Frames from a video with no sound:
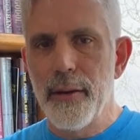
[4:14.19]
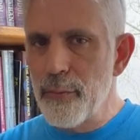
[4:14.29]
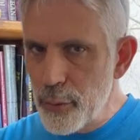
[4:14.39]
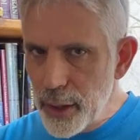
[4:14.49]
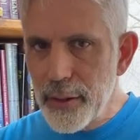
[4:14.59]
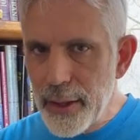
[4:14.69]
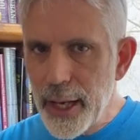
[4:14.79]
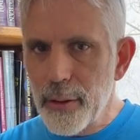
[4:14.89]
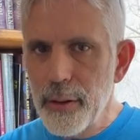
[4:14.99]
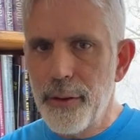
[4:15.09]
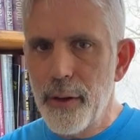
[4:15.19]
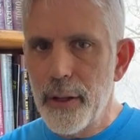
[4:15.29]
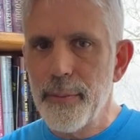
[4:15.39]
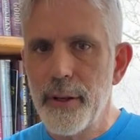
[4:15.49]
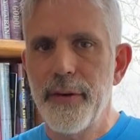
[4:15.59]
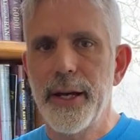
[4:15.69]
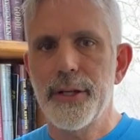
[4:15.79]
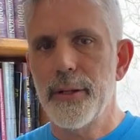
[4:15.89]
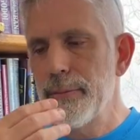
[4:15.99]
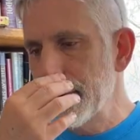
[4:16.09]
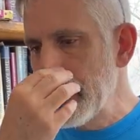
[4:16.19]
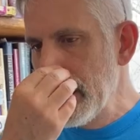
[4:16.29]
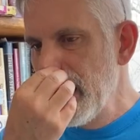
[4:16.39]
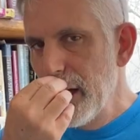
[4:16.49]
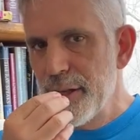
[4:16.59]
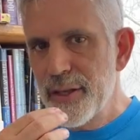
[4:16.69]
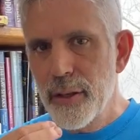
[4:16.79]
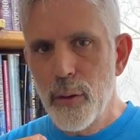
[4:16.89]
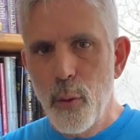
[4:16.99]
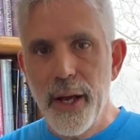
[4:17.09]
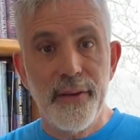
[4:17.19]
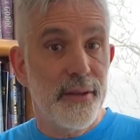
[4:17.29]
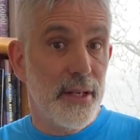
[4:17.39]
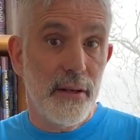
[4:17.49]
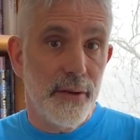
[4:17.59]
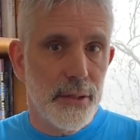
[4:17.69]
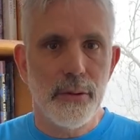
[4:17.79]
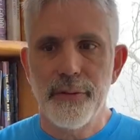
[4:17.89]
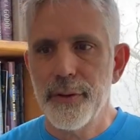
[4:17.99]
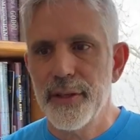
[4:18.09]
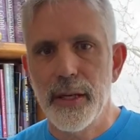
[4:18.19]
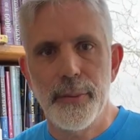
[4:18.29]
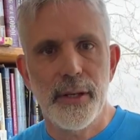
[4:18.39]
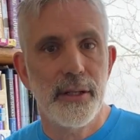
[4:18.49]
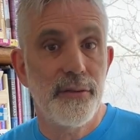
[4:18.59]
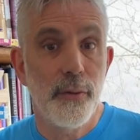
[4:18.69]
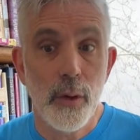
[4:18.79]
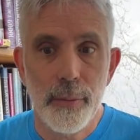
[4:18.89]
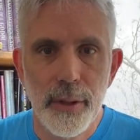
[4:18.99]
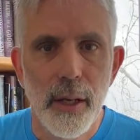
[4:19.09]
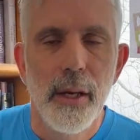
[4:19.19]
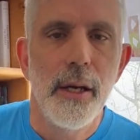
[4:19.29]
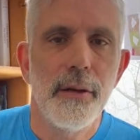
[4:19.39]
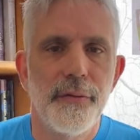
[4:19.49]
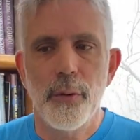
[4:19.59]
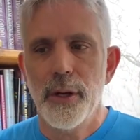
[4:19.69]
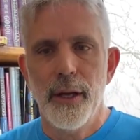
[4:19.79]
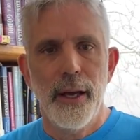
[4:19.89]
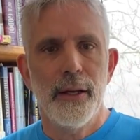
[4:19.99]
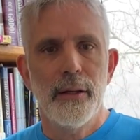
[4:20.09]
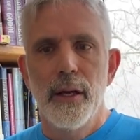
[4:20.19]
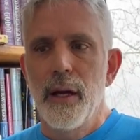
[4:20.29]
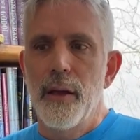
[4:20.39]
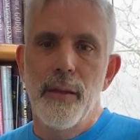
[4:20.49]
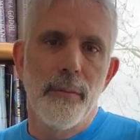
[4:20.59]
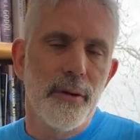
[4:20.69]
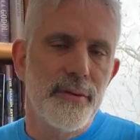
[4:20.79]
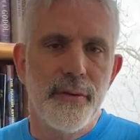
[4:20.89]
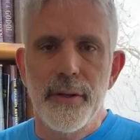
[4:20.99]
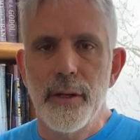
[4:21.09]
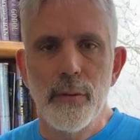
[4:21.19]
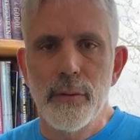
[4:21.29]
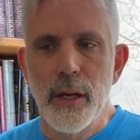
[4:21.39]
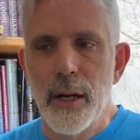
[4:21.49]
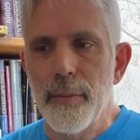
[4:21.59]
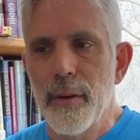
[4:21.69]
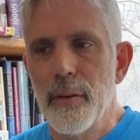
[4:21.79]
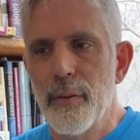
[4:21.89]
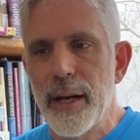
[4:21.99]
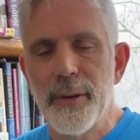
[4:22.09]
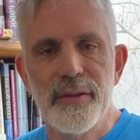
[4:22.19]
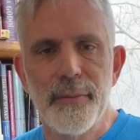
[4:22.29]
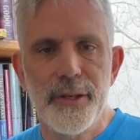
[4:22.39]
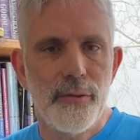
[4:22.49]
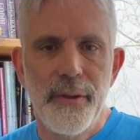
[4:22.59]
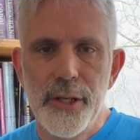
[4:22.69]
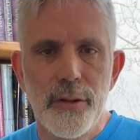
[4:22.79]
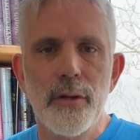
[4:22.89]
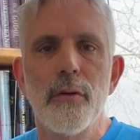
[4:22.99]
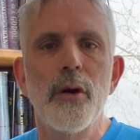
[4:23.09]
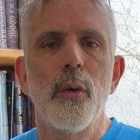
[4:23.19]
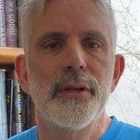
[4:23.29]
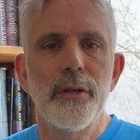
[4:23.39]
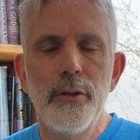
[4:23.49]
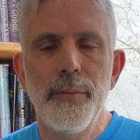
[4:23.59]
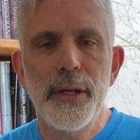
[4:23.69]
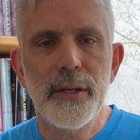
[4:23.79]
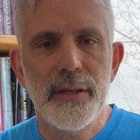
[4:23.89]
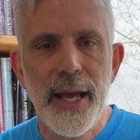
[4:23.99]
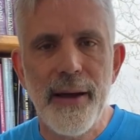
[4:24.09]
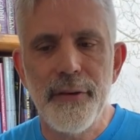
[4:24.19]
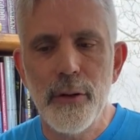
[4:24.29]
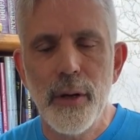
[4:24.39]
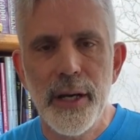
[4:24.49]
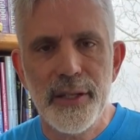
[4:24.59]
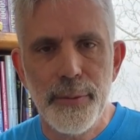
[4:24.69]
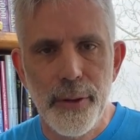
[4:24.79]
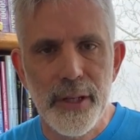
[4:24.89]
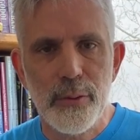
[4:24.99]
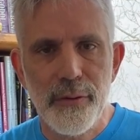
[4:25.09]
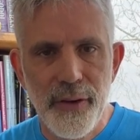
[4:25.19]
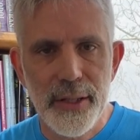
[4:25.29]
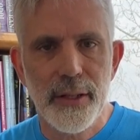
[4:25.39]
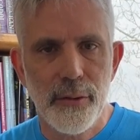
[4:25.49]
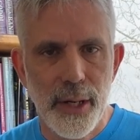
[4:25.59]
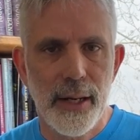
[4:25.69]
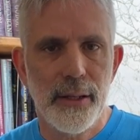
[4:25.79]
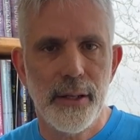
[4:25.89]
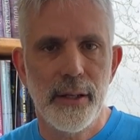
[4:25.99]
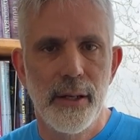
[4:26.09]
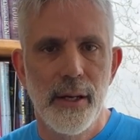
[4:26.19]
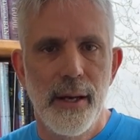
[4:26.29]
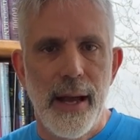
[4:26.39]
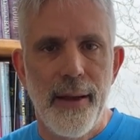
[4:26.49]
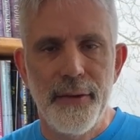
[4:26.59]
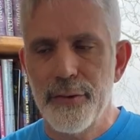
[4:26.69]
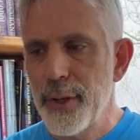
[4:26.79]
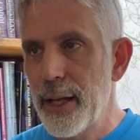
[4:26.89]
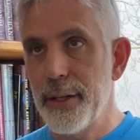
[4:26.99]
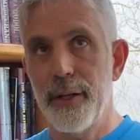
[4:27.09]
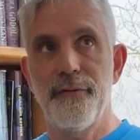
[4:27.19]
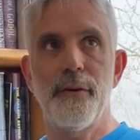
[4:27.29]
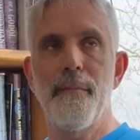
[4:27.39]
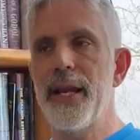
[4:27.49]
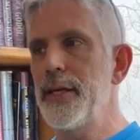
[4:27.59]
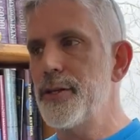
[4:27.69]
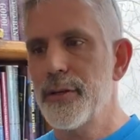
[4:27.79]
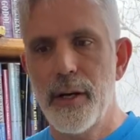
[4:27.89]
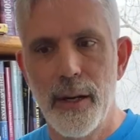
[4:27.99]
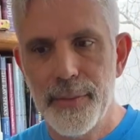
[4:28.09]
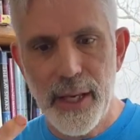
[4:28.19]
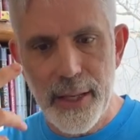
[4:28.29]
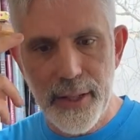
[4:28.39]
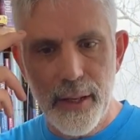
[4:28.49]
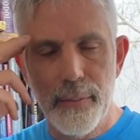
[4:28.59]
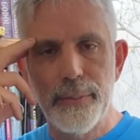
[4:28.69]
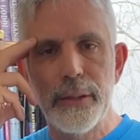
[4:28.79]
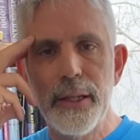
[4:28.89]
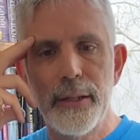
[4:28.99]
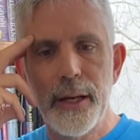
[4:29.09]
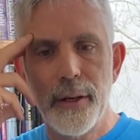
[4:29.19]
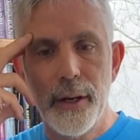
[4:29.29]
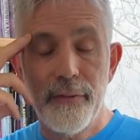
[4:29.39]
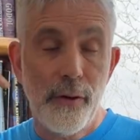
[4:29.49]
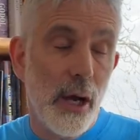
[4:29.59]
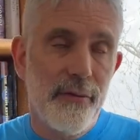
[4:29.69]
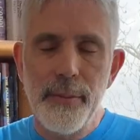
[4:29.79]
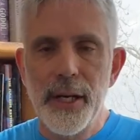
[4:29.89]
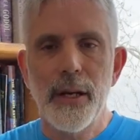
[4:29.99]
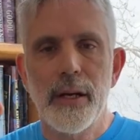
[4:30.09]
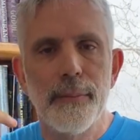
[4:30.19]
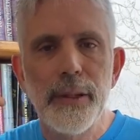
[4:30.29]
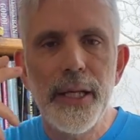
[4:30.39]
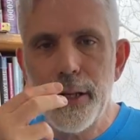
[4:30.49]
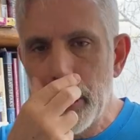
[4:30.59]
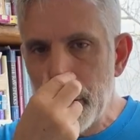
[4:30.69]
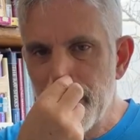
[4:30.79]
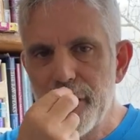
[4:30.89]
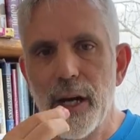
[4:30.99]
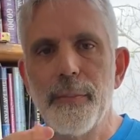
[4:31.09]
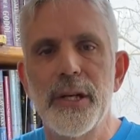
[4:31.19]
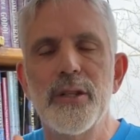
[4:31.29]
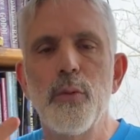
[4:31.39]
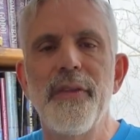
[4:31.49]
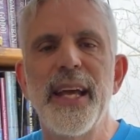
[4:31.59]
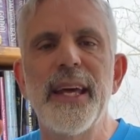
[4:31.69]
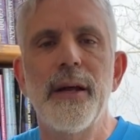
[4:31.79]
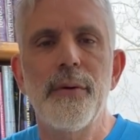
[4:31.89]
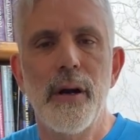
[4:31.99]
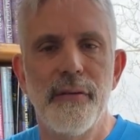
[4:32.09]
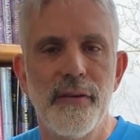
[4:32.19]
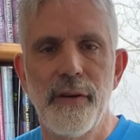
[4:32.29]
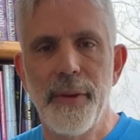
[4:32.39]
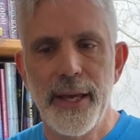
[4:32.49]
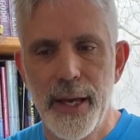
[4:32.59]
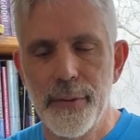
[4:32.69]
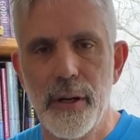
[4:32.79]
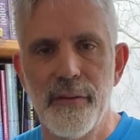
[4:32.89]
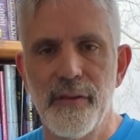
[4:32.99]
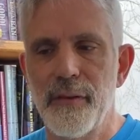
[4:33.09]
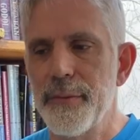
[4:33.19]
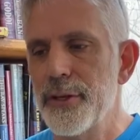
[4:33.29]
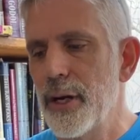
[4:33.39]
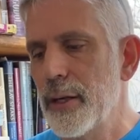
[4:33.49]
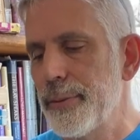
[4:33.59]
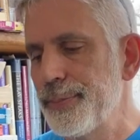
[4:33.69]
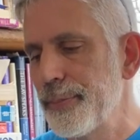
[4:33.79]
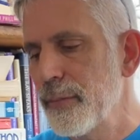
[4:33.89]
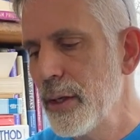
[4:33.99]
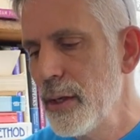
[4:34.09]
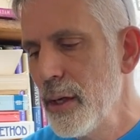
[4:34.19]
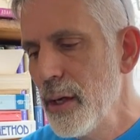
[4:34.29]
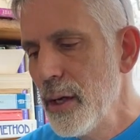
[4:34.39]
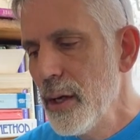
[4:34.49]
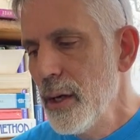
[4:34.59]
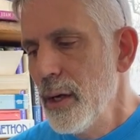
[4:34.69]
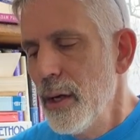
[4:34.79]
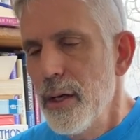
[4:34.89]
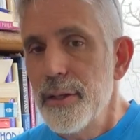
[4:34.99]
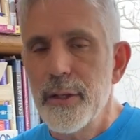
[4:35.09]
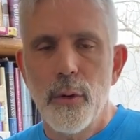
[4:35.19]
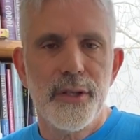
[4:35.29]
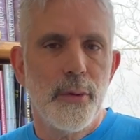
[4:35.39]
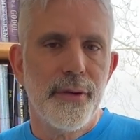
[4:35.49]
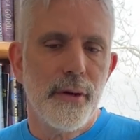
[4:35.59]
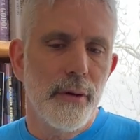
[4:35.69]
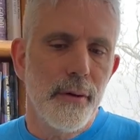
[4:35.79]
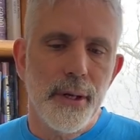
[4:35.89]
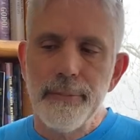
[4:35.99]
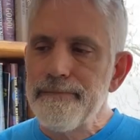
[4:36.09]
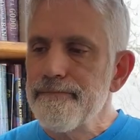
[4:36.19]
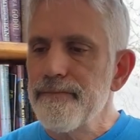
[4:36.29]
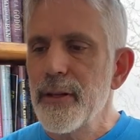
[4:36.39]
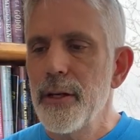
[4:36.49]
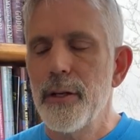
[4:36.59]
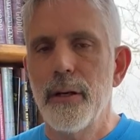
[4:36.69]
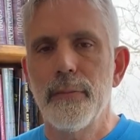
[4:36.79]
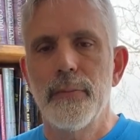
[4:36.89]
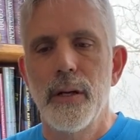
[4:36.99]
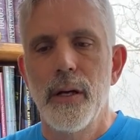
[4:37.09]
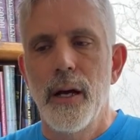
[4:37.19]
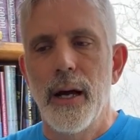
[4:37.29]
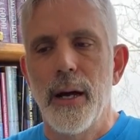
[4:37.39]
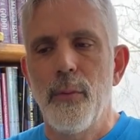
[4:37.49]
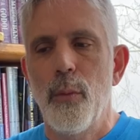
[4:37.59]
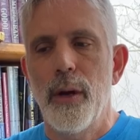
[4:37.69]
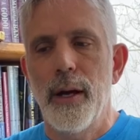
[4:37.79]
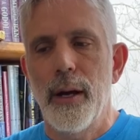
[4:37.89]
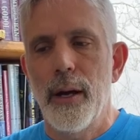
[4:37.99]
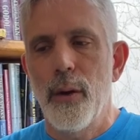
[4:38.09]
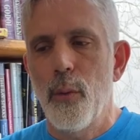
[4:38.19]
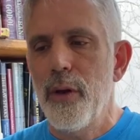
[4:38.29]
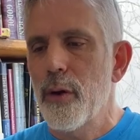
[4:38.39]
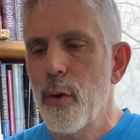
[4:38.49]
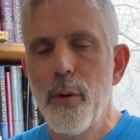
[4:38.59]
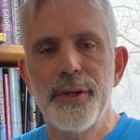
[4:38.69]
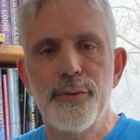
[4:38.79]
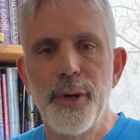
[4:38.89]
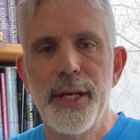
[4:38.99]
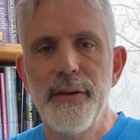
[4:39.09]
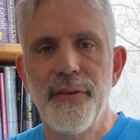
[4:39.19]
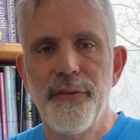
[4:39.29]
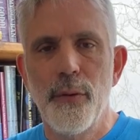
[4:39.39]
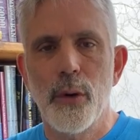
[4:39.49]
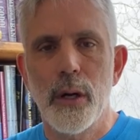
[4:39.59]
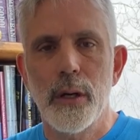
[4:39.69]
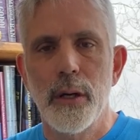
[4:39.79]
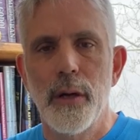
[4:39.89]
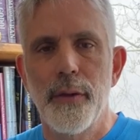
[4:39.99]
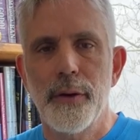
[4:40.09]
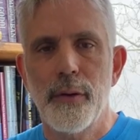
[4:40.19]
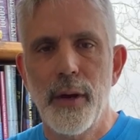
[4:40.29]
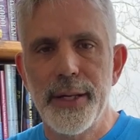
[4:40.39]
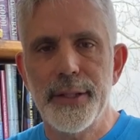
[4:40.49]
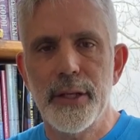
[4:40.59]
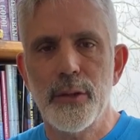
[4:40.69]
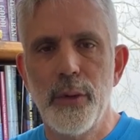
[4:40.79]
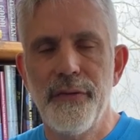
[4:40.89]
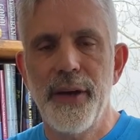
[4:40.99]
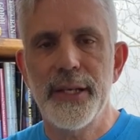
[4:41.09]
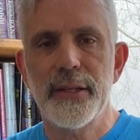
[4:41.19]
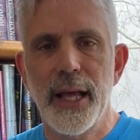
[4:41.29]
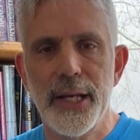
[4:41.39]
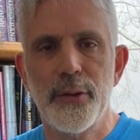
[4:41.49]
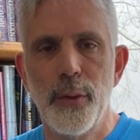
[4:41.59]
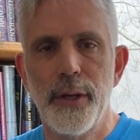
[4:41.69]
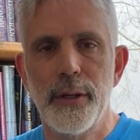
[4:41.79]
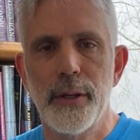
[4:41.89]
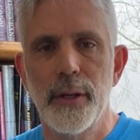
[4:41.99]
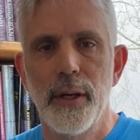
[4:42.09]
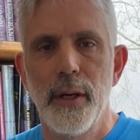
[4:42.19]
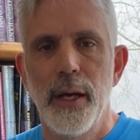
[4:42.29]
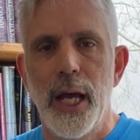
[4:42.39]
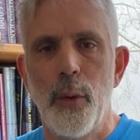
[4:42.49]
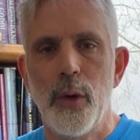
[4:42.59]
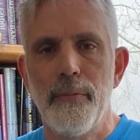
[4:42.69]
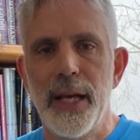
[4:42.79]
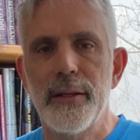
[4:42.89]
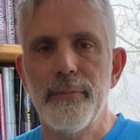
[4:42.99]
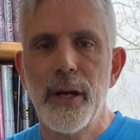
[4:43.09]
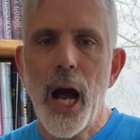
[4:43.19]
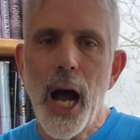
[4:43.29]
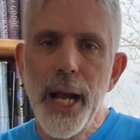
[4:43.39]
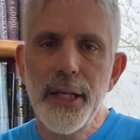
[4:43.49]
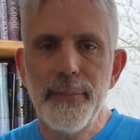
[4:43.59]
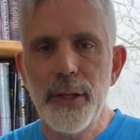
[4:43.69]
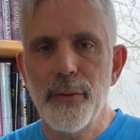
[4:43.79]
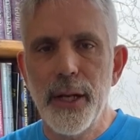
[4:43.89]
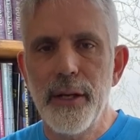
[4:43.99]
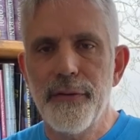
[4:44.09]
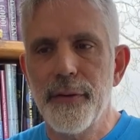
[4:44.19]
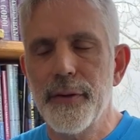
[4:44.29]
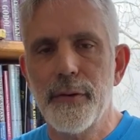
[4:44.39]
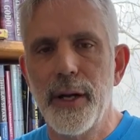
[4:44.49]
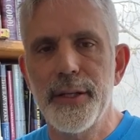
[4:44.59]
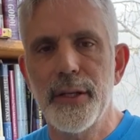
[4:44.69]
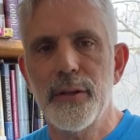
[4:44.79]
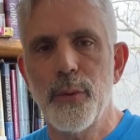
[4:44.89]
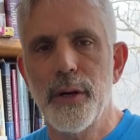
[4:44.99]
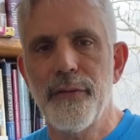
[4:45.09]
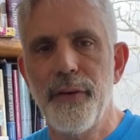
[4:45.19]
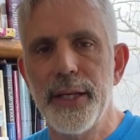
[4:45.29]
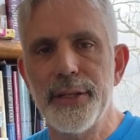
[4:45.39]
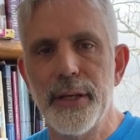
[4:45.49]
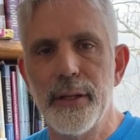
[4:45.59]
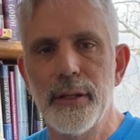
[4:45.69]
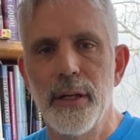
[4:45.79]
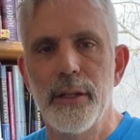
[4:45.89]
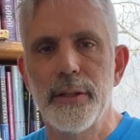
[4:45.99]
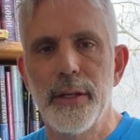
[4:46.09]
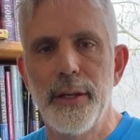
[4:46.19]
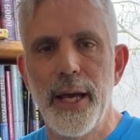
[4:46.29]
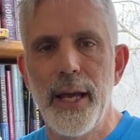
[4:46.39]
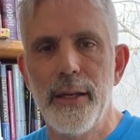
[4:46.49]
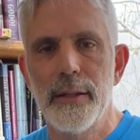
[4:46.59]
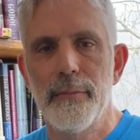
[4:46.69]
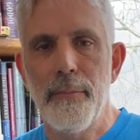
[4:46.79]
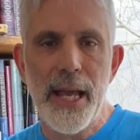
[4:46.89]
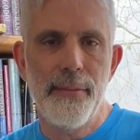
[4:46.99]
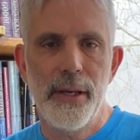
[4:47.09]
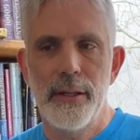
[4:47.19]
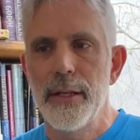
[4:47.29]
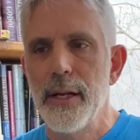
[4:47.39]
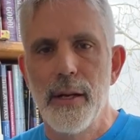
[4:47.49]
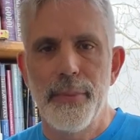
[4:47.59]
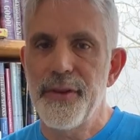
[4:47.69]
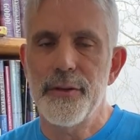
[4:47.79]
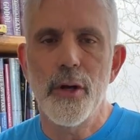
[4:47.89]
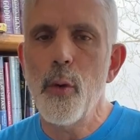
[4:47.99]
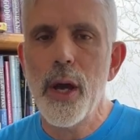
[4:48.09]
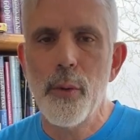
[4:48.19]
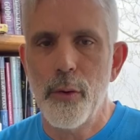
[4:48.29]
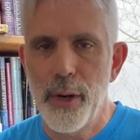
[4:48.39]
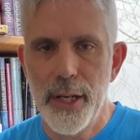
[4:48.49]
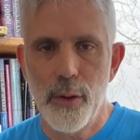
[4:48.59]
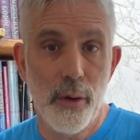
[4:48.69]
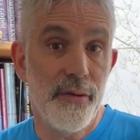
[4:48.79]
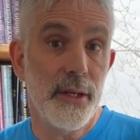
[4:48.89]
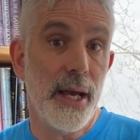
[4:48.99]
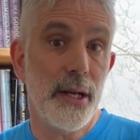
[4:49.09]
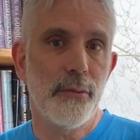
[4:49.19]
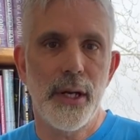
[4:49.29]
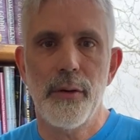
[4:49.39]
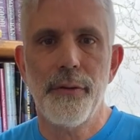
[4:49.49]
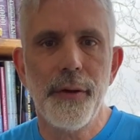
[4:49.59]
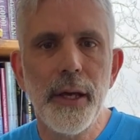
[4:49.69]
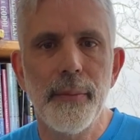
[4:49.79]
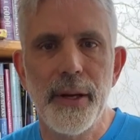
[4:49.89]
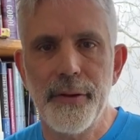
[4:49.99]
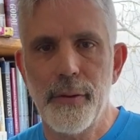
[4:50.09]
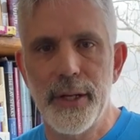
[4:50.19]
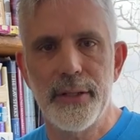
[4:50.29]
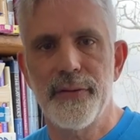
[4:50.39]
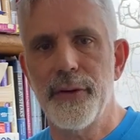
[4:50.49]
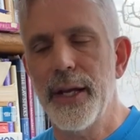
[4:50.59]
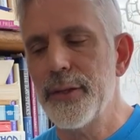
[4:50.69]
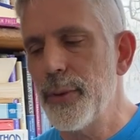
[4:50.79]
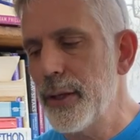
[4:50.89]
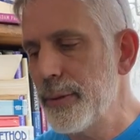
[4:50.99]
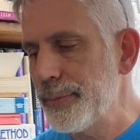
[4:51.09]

Not only thought, but of action. So when the state of Israel, for example, gets formed in 48, most of the rabbis from the stream, they just don't know what to do because they have no experience with facing reality. And this reality for many just comes as a complete and, for everybody, a complete and utter shock, but it's one they cannot recover from. They can't recover from the shock. So also with Corona, we are always ready for the crisis we faced last week, and we may kind of be ready for the crisis we're facing today, maybe, but there's no way we're ready or even getting ready or thinking about the crisis for next week.